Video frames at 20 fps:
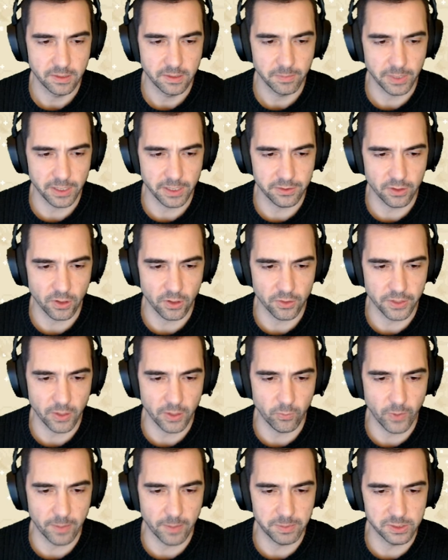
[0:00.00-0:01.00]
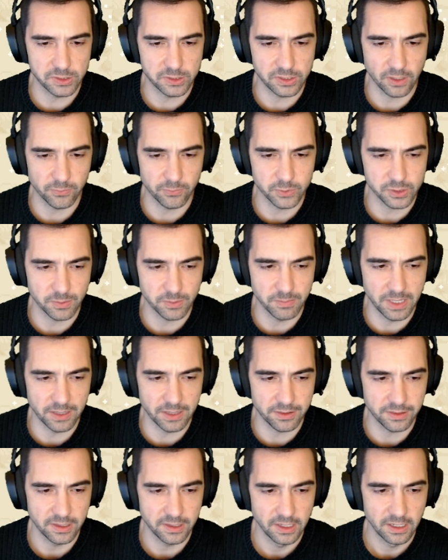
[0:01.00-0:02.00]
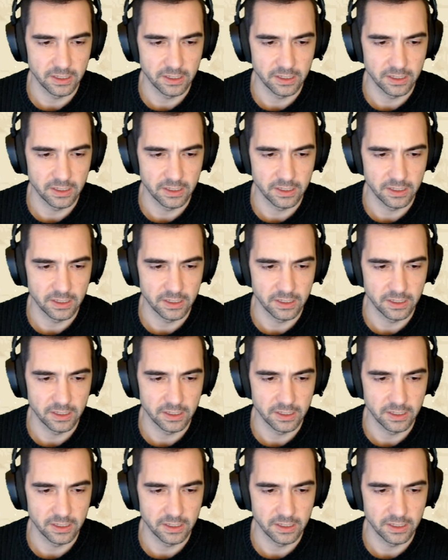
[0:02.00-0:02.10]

But I thought all that weapon stuff was a myth.